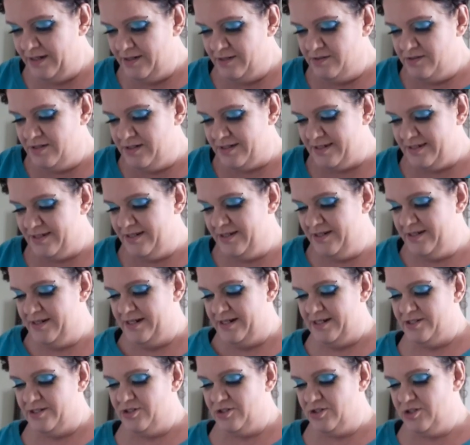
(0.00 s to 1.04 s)
Just
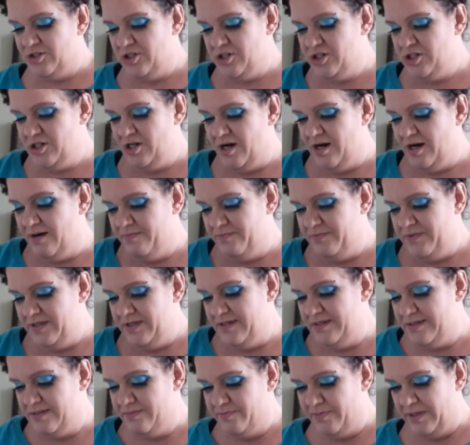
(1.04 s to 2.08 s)
gonna chop
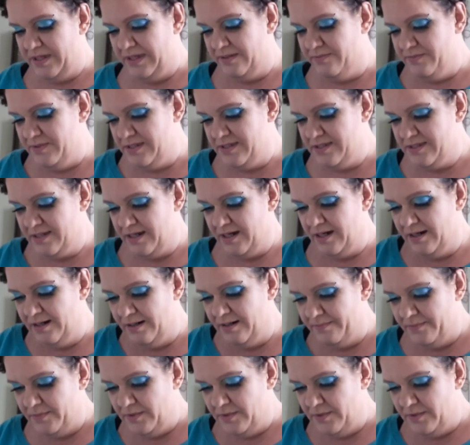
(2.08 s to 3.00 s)
these babies up.